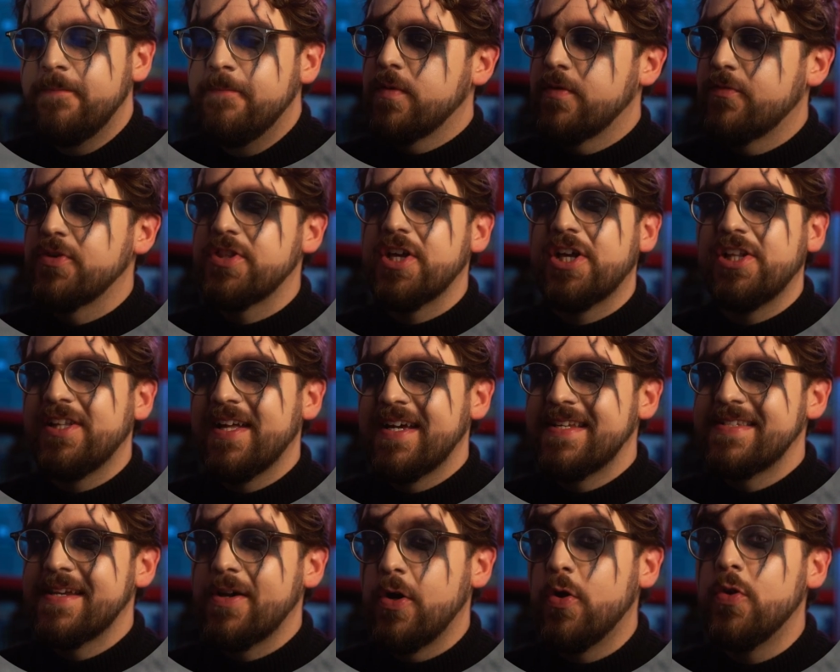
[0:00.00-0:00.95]
We've got the
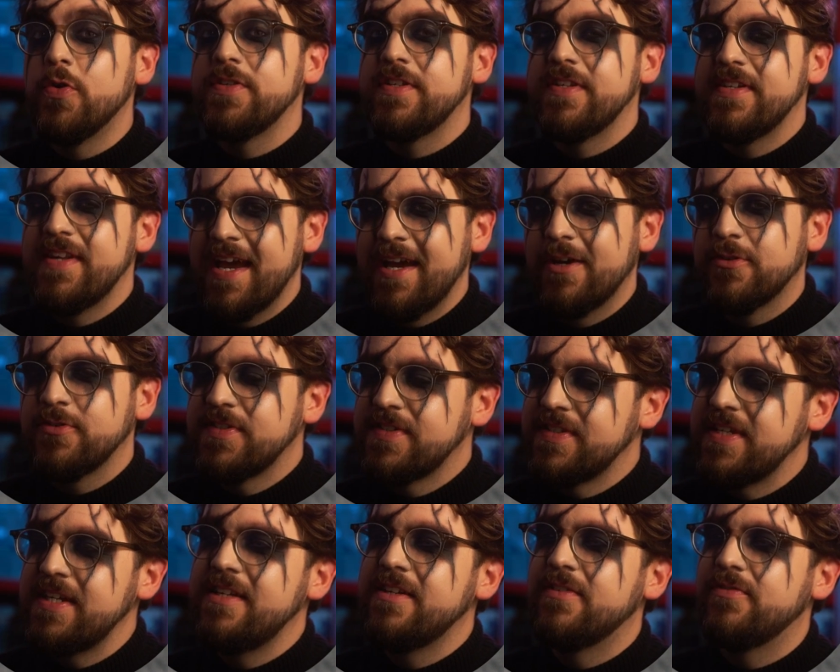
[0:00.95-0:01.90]
classic haunted house
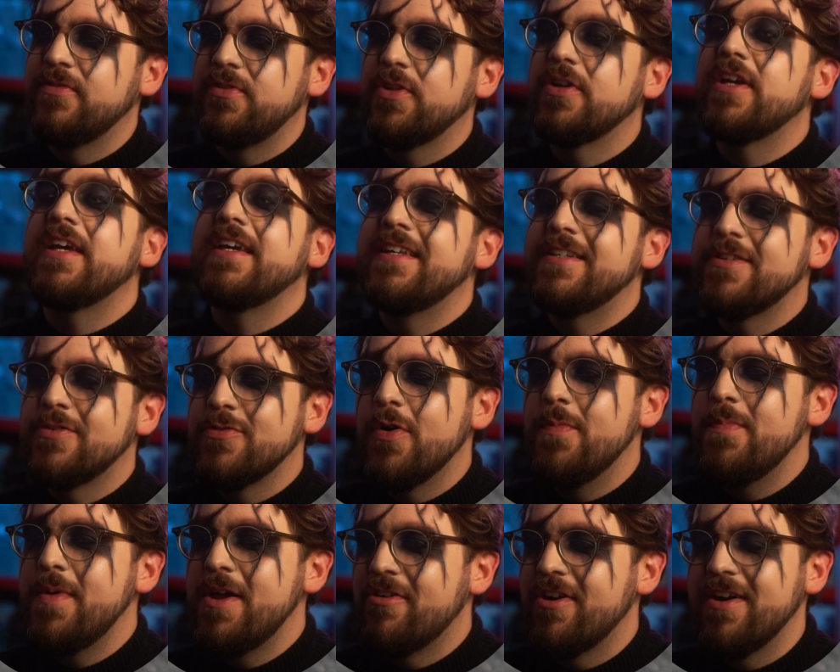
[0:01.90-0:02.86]
scene of looking into
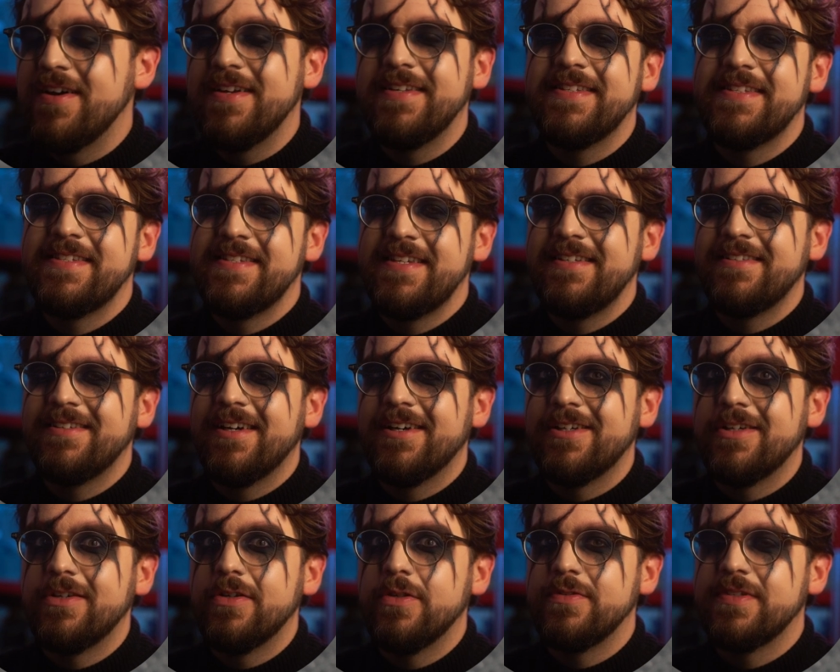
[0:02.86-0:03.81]
a mirror and seeing
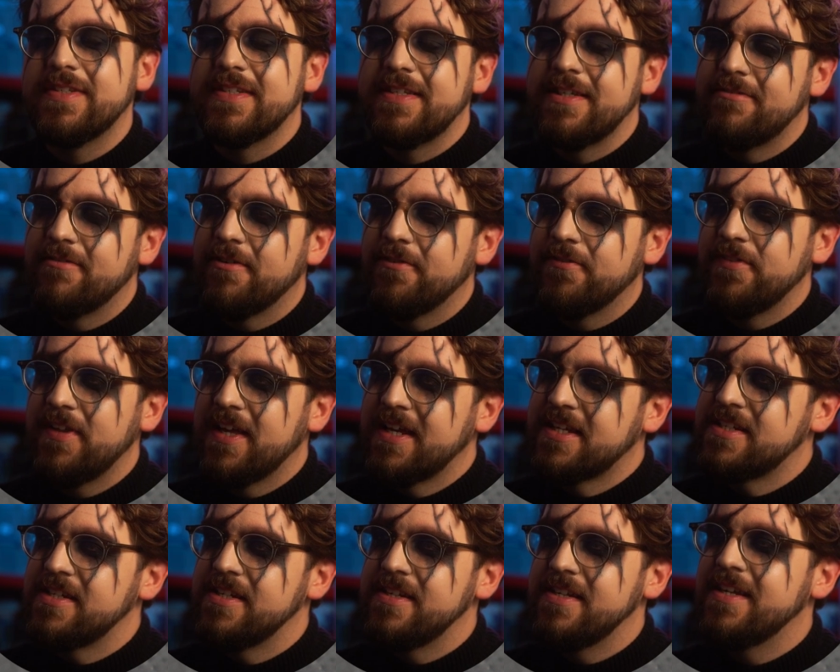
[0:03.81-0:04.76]
a ghostly
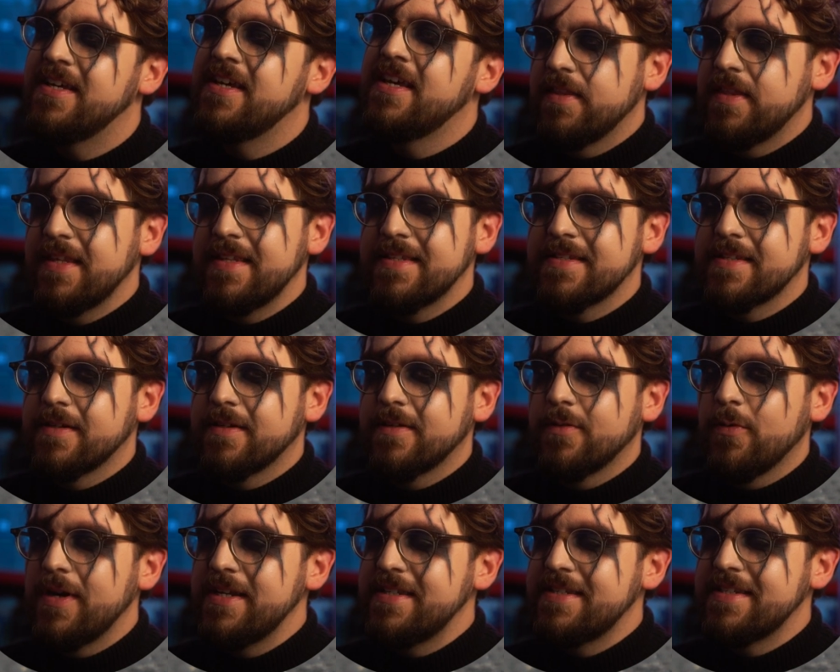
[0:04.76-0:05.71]
reflection. I think it's
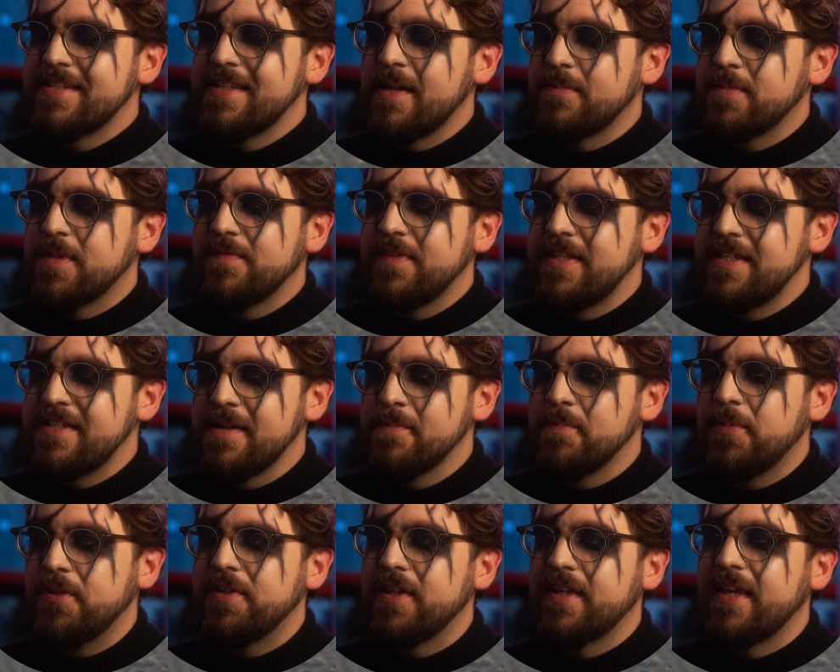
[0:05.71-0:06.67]
quite deceptively
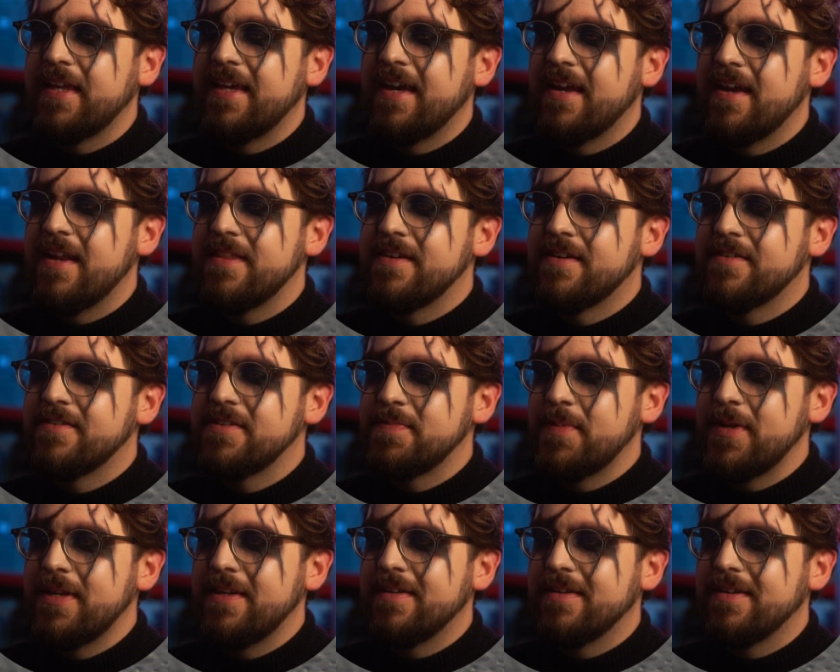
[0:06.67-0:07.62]
simple looking at it. There has
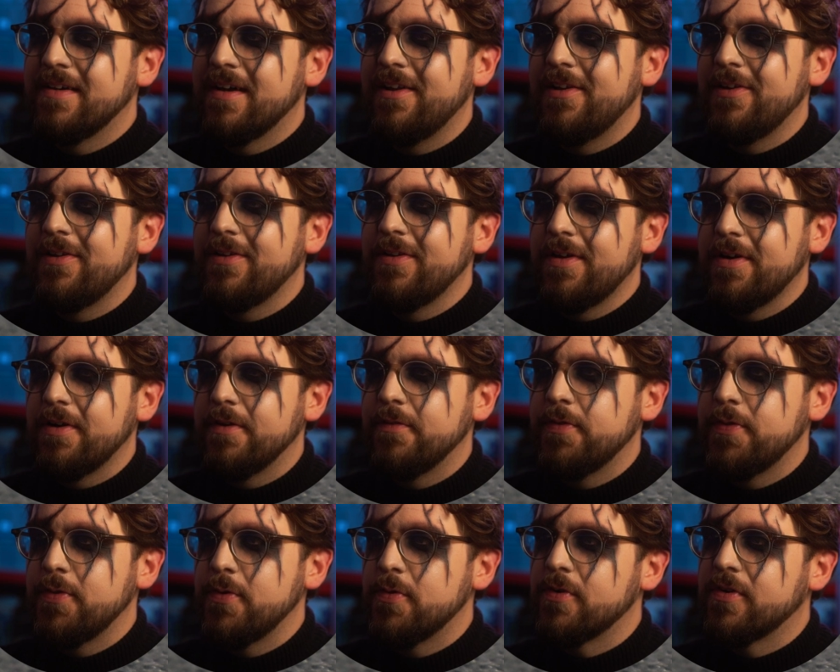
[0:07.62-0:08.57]
been a lot
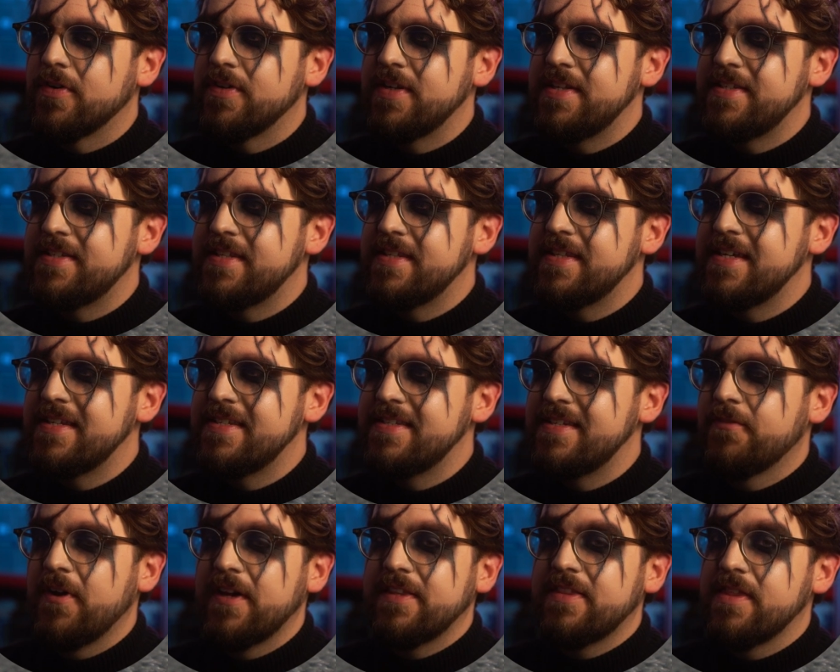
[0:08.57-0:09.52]
of thought gone into this.
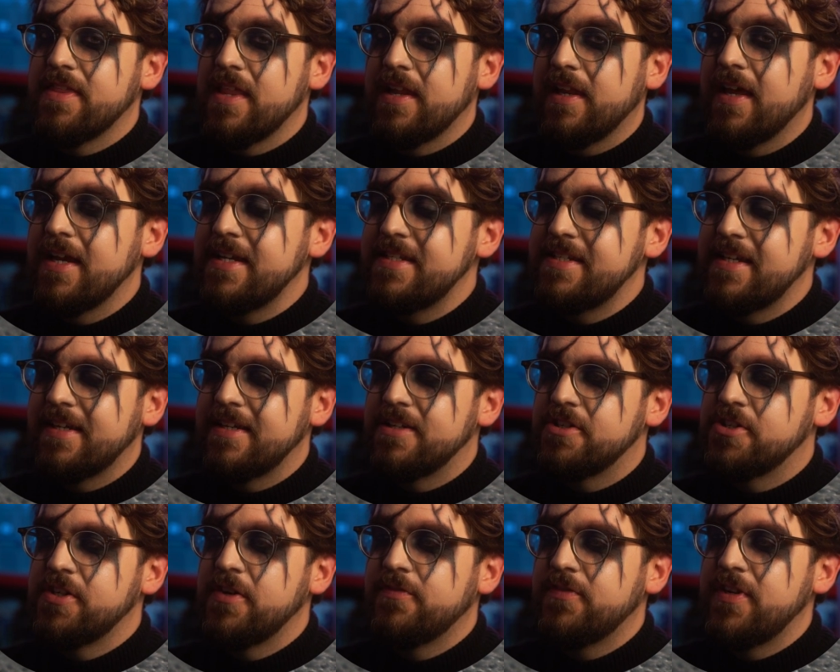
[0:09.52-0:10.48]
The fact that the lighting
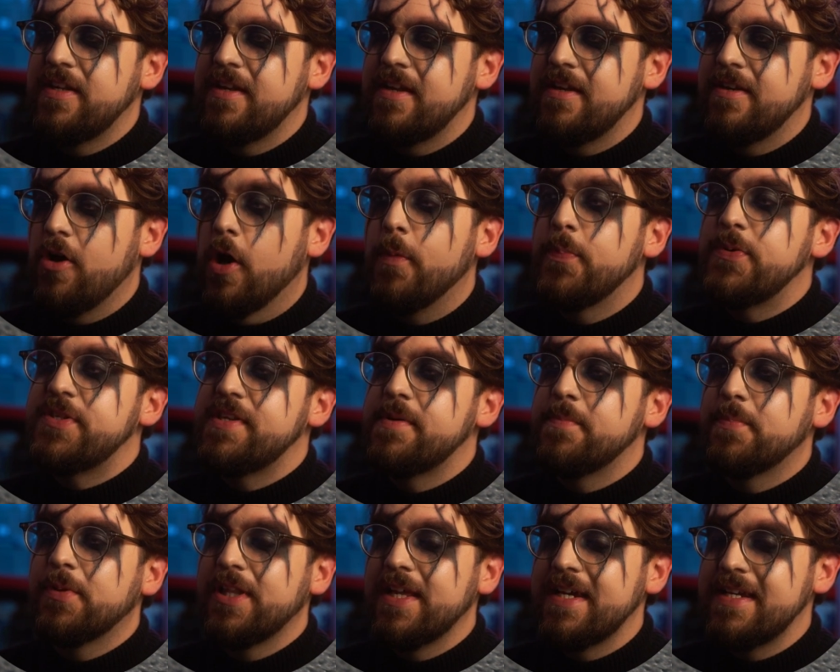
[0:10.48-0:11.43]
is shifted in
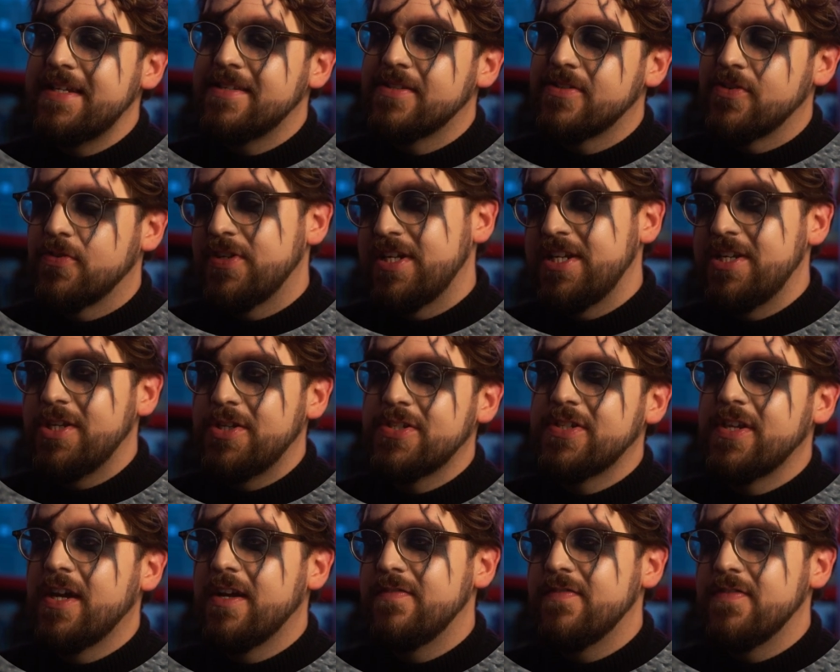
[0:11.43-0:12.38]
opposite planes on each
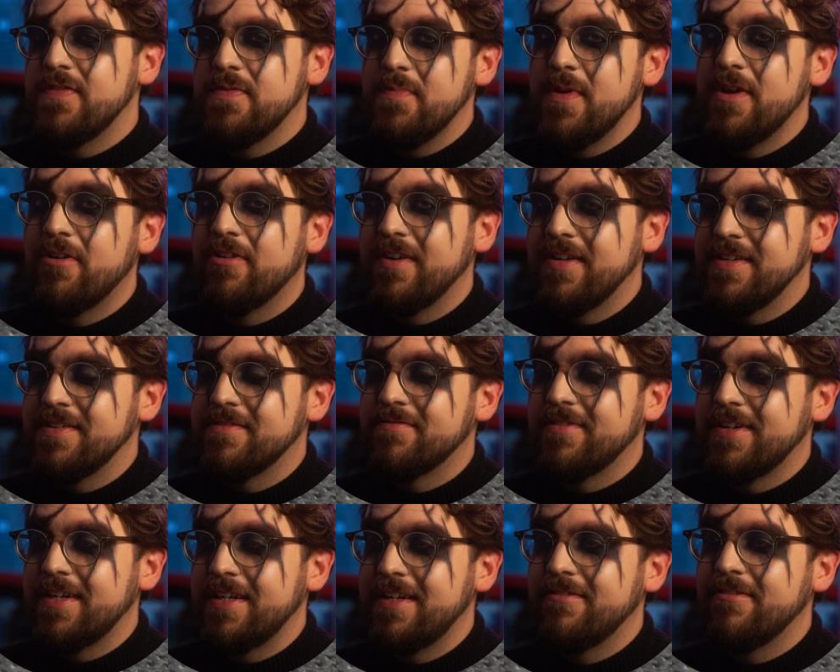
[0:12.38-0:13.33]
side of the mirror is
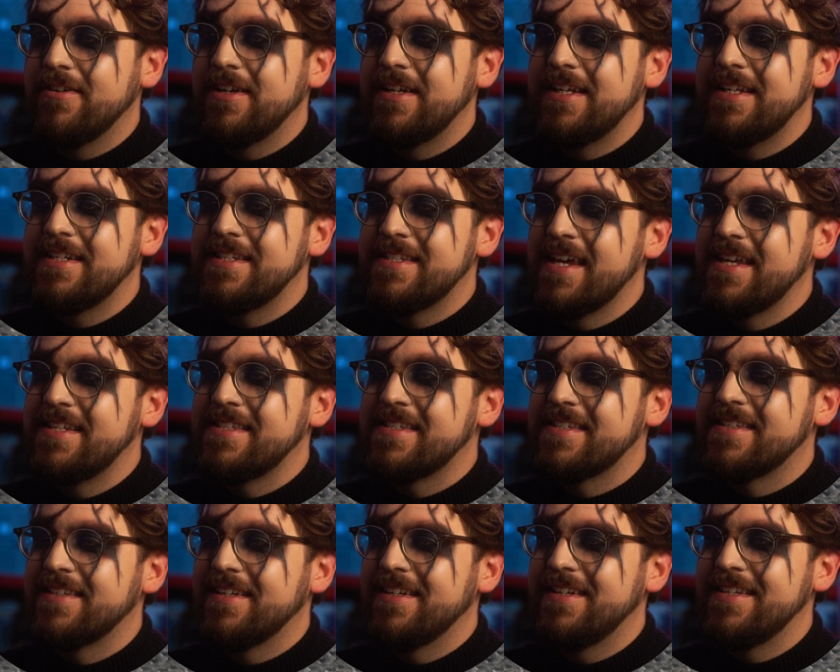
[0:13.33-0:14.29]
really, really
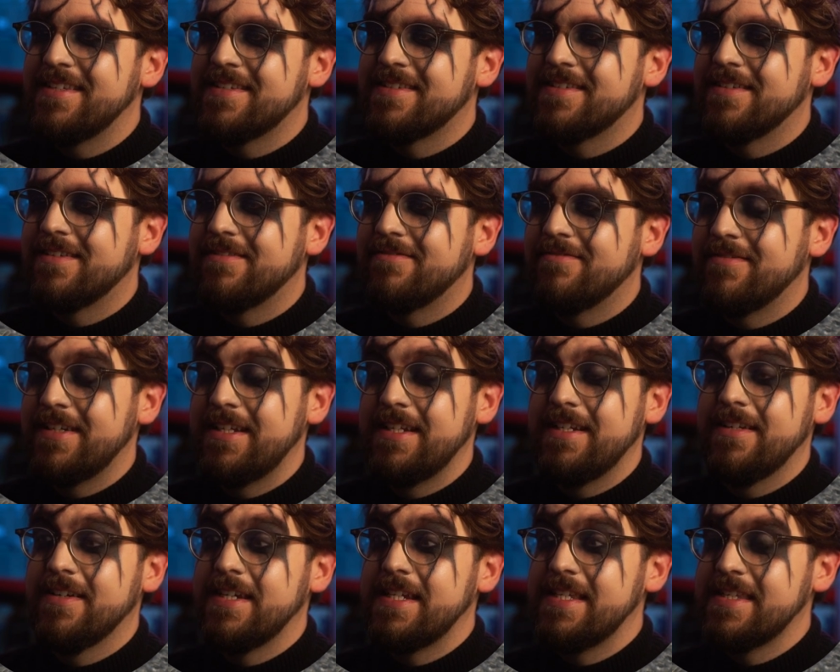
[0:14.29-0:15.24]
intense, and it's a
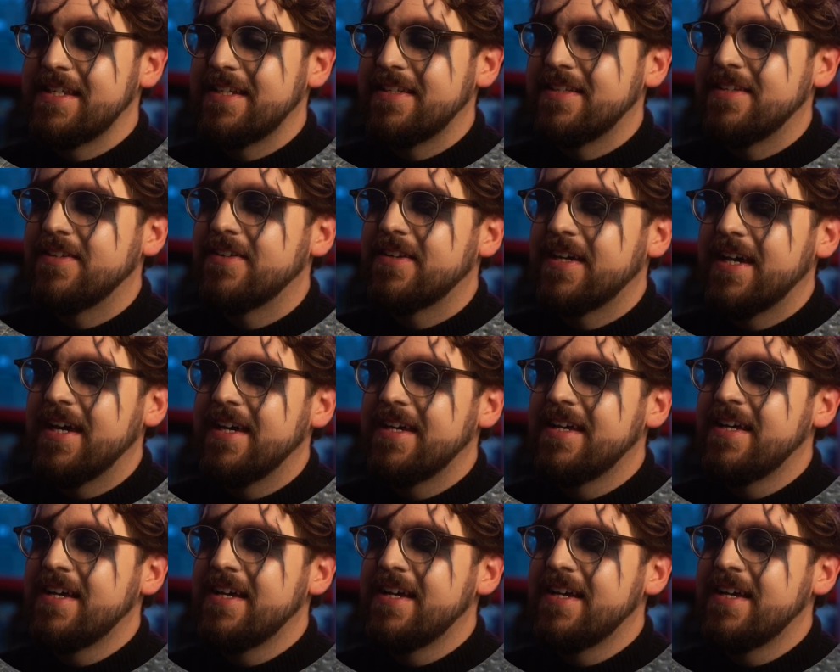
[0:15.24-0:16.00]
really nice thing to look at.